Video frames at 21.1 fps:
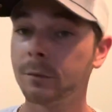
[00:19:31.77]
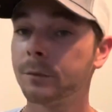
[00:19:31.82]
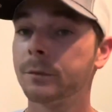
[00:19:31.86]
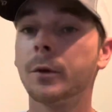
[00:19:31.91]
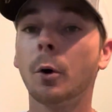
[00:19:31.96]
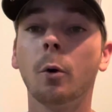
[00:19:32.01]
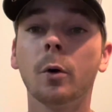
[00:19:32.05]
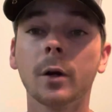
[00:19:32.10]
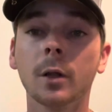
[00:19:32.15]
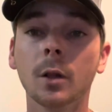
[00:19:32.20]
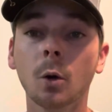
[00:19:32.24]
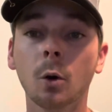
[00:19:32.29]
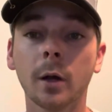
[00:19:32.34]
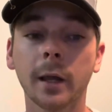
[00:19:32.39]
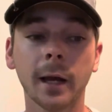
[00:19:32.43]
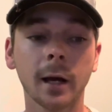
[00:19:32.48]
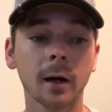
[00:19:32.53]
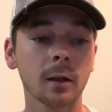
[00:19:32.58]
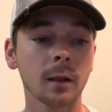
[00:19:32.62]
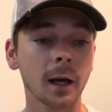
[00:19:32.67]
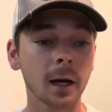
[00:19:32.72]
throw in a little
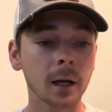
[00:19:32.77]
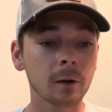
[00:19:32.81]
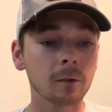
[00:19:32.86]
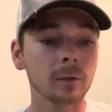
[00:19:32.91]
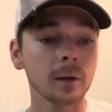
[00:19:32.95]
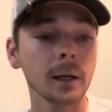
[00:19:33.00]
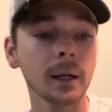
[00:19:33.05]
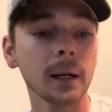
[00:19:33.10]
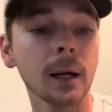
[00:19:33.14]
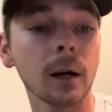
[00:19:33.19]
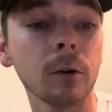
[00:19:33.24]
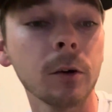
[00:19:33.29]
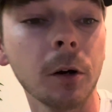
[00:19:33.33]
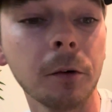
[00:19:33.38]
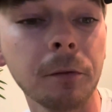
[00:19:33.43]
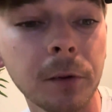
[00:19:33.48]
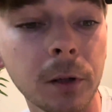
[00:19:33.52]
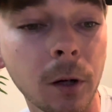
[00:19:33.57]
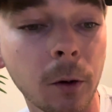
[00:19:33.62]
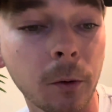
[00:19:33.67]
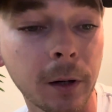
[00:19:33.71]
Carolina rig. I don't know if
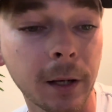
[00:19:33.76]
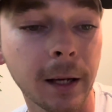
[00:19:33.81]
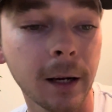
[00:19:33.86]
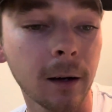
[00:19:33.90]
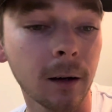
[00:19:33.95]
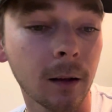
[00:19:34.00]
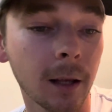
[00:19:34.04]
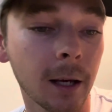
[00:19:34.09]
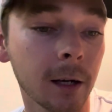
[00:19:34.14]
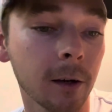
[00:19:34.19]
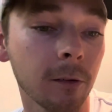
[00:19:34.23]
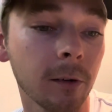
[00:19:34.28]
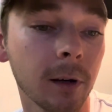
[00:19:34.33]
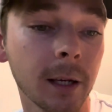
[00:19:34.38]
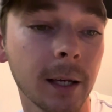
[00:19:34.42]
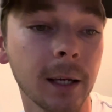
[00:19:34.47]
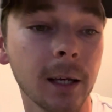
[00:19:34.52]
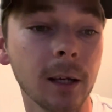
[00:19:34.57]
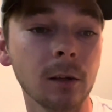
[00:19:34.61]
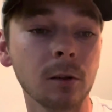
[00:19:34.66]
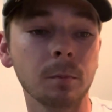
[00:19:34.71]
you know what a Carolina
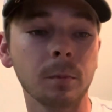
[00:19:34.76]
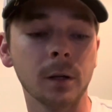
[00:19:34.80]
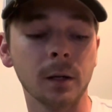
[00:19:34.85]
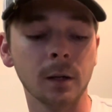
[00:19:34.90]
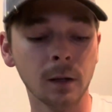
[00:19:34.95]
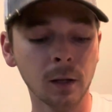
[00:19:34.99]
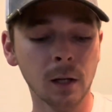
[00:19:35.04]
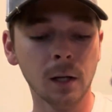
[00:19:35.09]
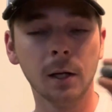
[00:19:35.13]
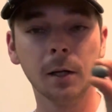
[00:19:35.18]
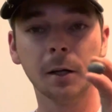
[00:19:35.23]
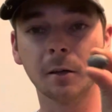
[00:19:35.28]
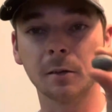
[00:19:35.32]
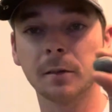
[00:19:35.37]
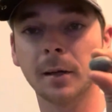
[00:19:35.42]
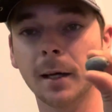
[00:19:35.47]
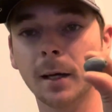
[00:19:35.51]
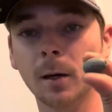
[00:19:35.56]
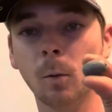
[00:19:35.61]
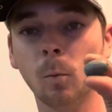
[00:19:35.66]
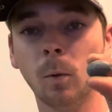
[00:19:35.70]
rig is, but you'll
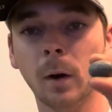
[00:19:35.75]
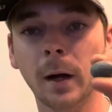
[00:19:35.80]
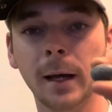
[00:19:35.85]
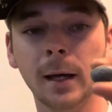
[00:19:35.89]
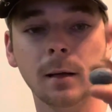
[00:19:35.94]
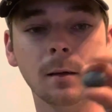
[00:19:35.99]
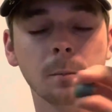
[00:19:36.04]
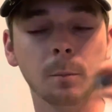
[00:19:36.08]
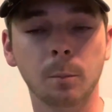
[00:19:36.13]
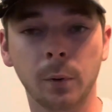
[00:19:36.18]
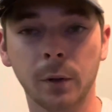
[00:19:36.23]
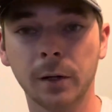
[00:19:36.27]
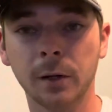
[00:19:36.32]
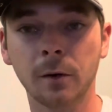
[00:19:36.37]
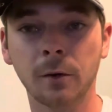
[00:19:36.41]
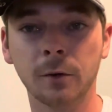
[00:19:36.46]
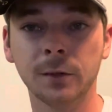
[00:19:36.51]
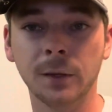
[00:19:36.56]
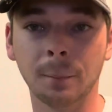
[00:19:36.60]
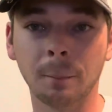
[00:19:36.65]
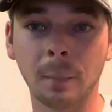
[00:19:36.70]
take a weight, put it
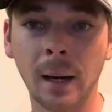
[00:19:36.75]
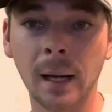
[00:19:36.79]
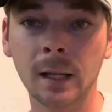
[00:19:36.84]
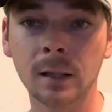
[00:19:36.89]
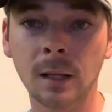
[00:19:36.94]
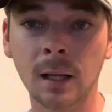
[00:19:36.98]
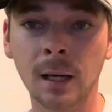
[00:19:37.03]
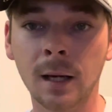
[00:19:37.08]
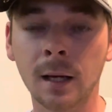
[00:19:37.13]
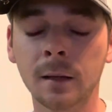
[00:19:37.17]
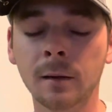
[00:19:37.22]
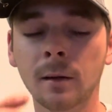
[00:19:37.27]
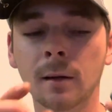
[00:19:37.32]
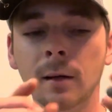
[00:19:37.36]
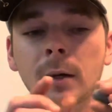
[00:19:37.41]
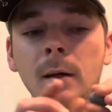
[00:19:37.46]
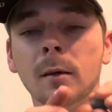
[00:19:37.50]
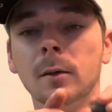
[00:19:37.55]
on your main line.